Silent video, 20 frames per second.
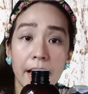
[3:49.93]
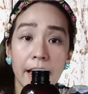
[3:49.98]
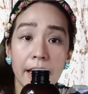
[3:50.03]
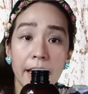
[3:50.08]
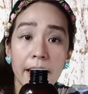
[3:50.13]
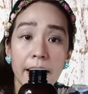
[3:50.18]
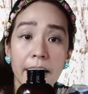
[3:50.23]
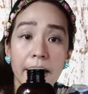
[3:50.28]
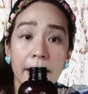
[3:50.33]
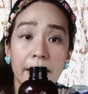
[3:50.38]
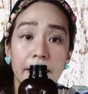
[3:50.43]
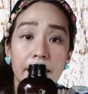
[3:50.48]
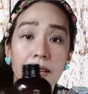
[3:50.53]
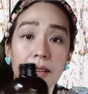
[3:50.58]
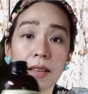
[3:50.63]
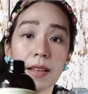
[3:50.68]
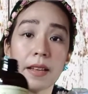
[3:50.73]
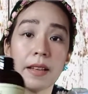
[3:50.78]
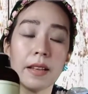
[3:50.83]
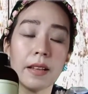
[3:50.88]
and
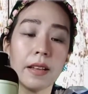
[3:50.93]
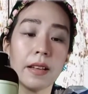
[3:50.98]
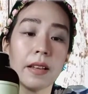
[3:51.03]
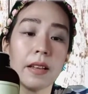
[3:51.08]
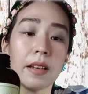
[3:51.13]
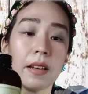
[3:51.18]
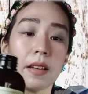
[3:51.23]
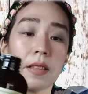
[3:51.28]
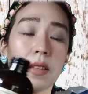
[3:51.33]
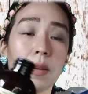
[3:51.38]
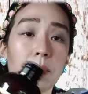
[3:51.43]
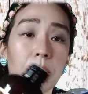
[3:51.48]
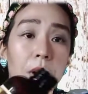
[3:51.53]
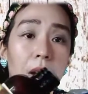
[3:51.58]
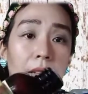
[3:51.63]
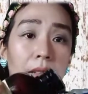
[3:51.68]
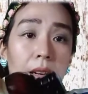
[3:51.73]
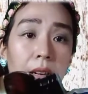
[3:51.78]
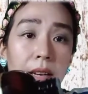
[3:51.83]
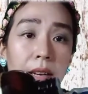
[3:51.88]
the
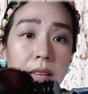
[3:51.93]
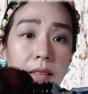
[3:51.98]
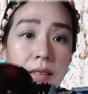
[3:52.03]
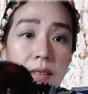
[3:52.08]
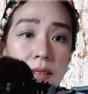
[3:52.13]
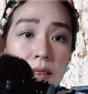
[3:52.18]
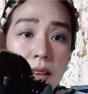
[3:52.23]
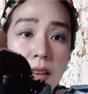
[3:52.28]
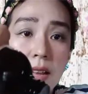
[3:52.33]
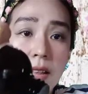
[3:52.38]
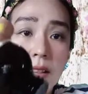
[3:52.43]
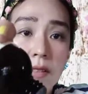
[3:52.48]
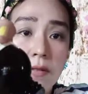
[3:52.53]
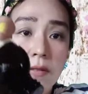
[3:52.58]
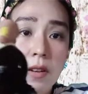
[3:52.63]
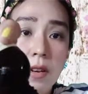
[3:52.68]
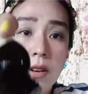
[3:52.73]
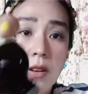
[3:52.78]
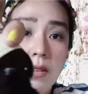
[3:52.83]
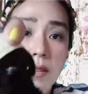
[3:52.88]
product itself
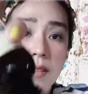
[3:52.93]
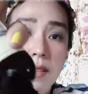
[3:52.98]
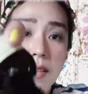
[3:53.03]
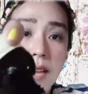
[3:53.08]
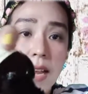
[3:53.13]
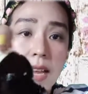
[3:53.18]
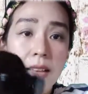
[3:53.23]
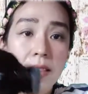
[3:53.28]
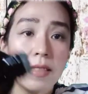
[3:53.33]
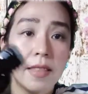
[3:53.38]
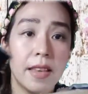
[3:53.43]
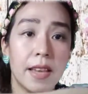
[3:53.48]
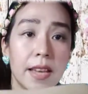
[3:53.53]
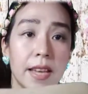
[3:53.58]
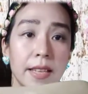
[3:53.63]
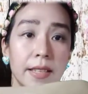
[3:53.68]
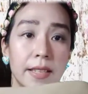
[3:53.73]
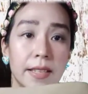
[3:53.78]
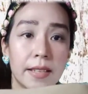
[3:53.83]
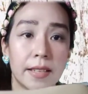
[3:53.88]
looks like
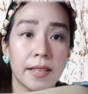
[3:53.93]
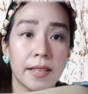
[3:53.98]
this.